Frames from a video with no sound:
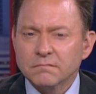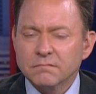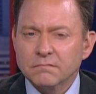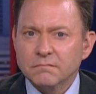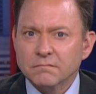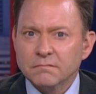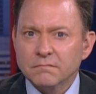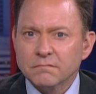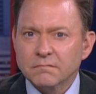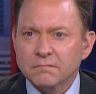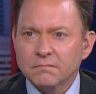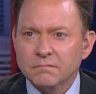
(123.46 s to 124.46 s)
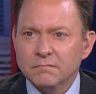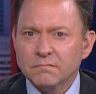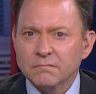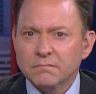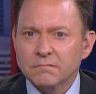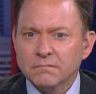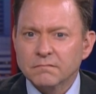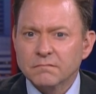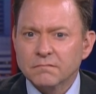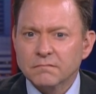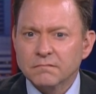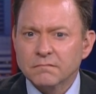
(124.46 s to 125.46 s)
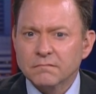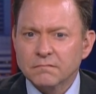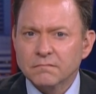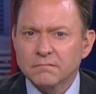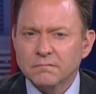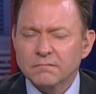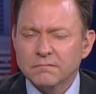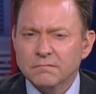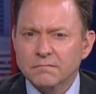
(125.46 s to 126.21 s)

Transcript: (silent)